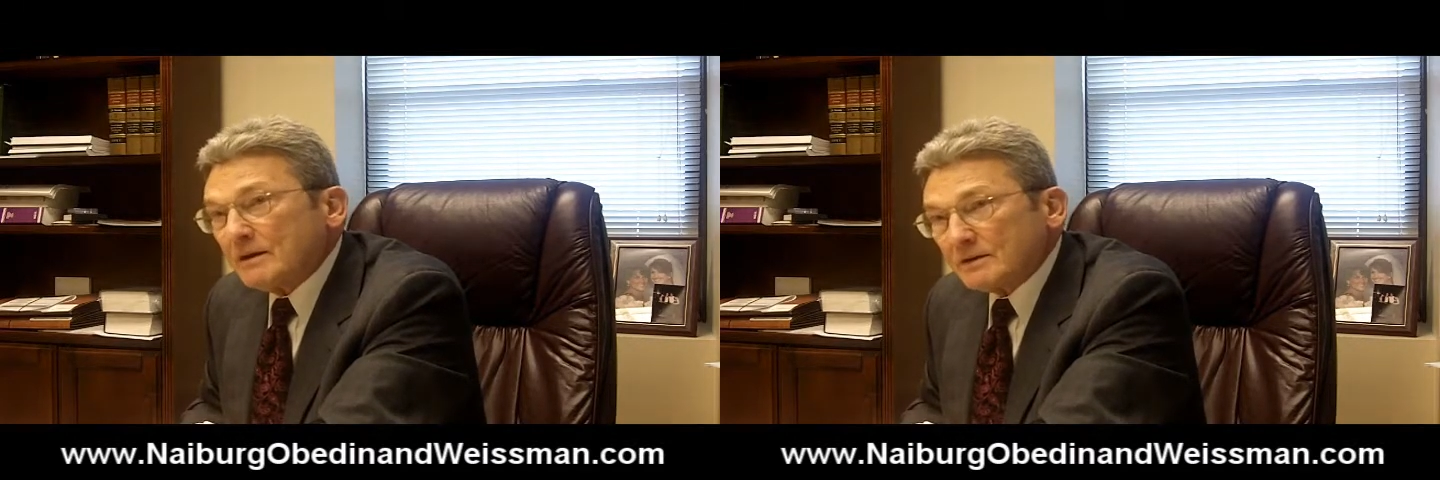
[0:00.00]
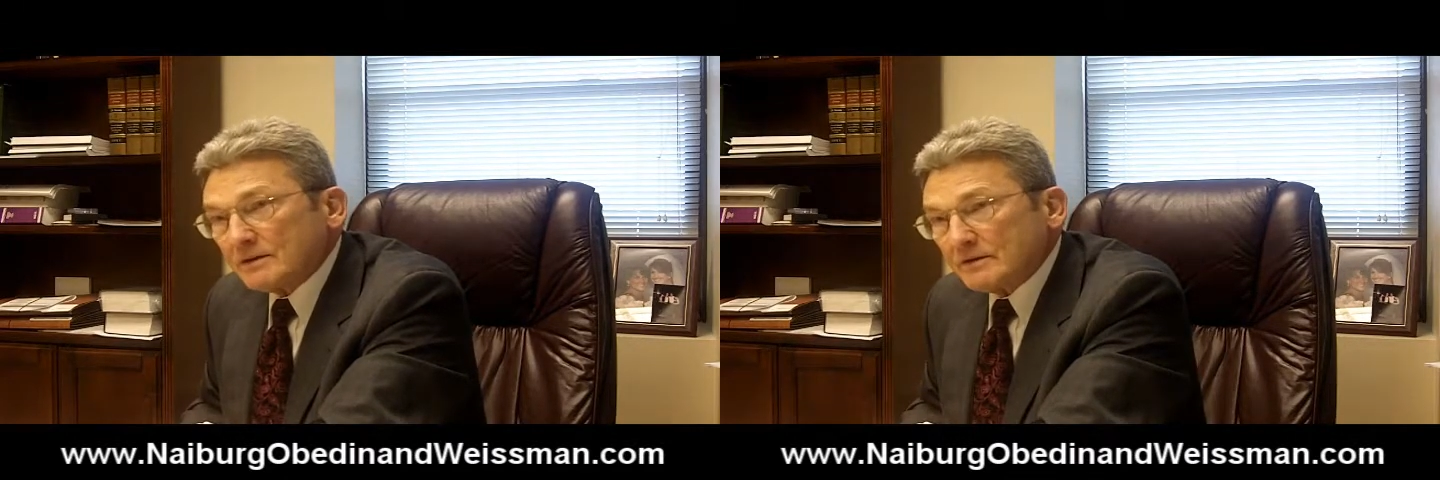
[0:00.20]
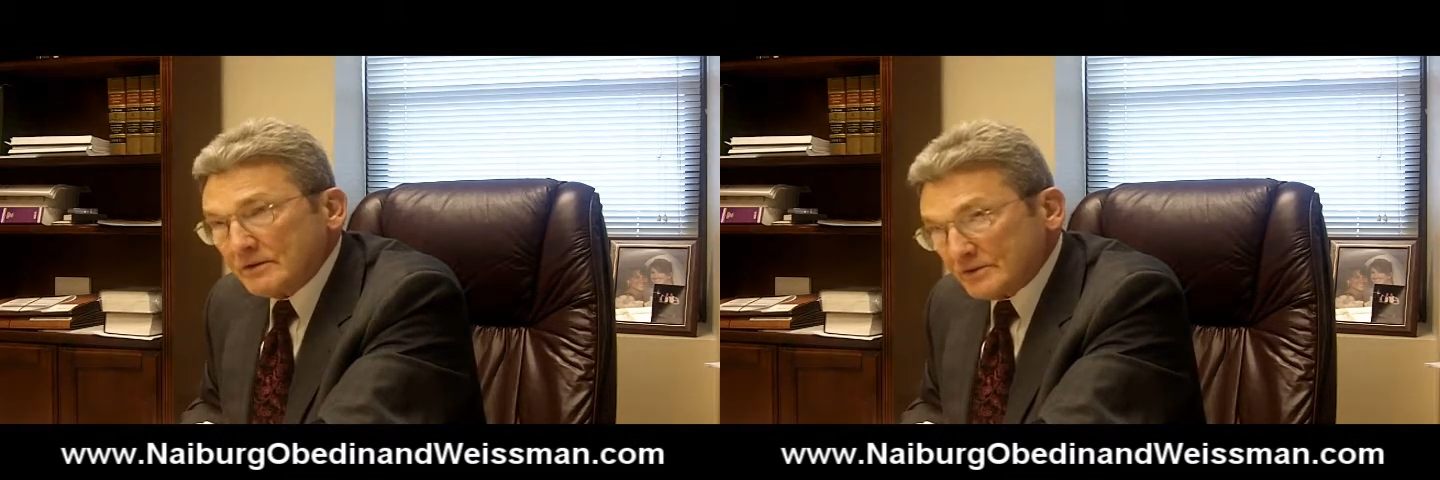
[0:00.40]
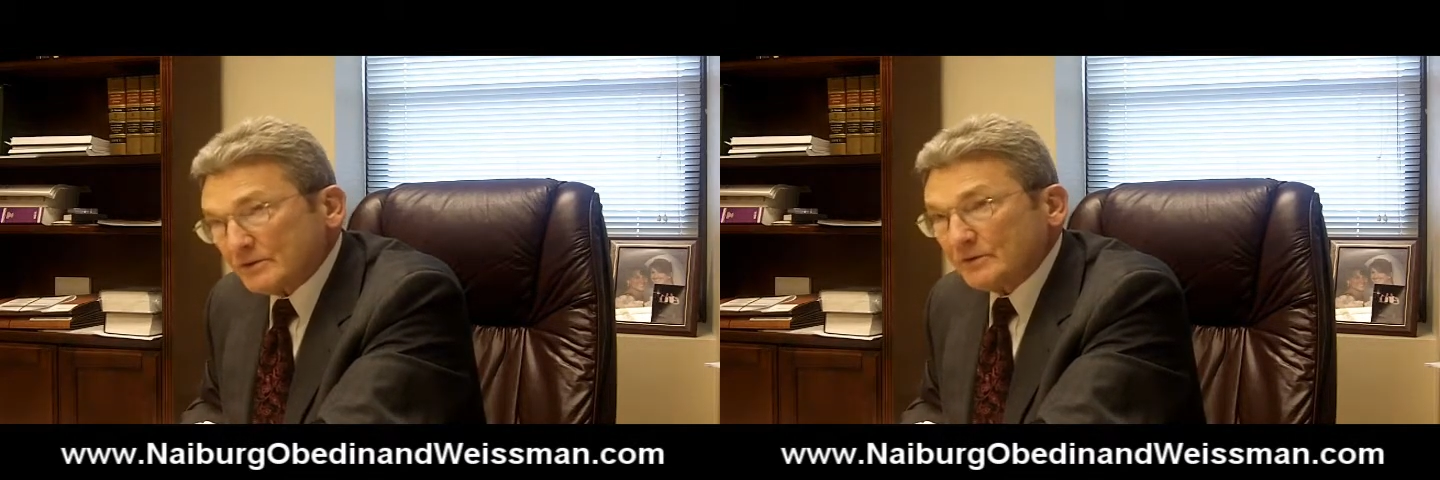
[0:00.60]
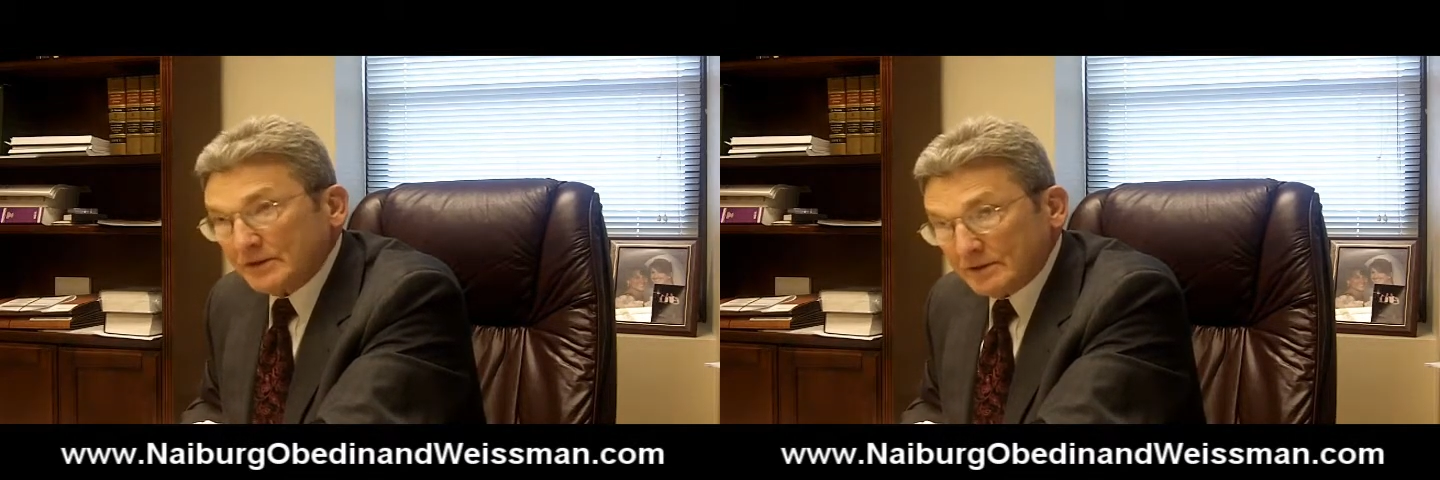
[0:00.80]
honor
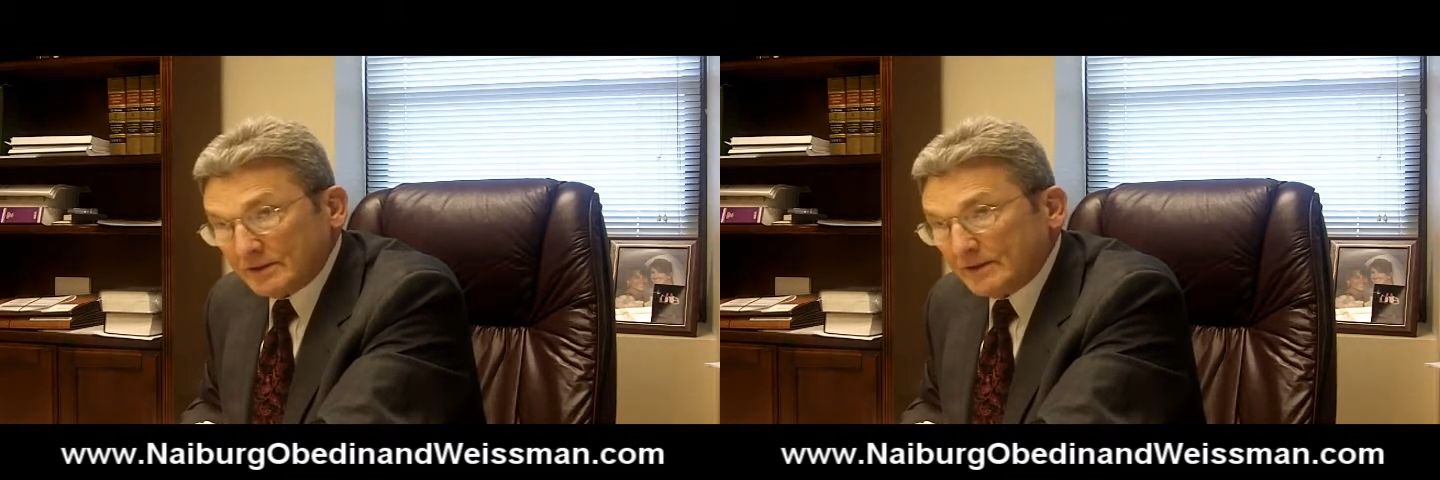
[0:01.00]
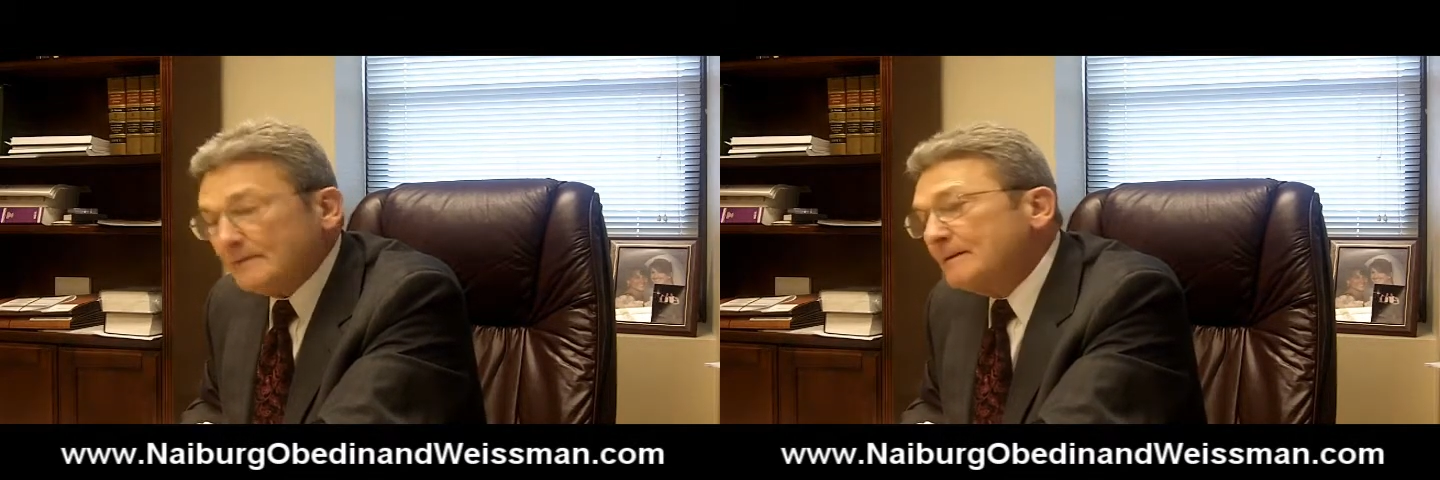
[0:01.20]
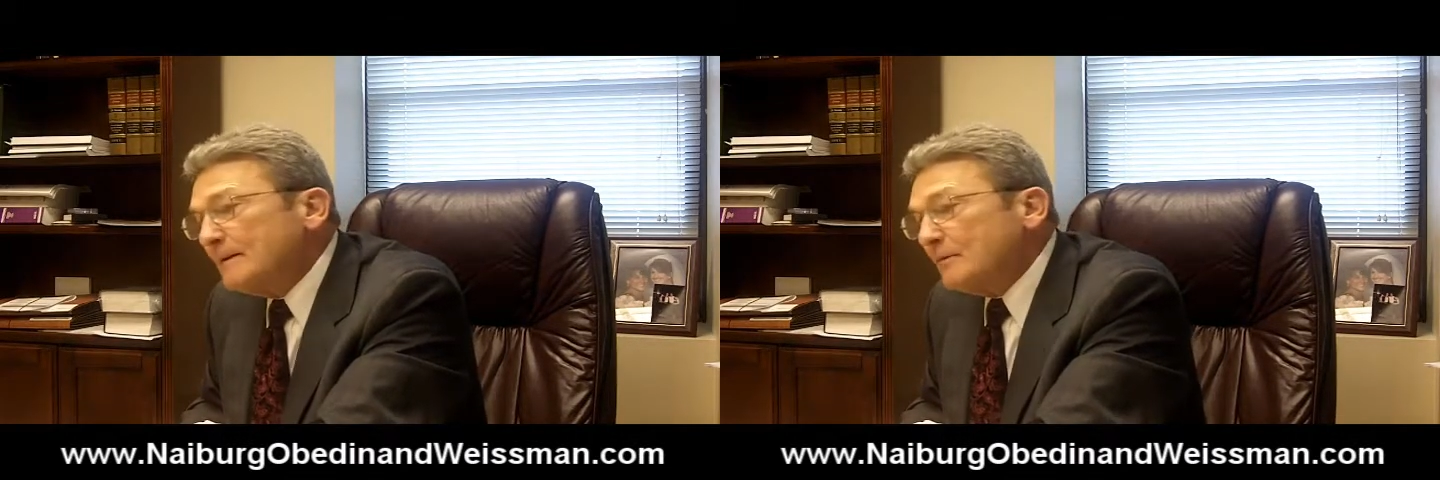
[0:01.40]
so dearly,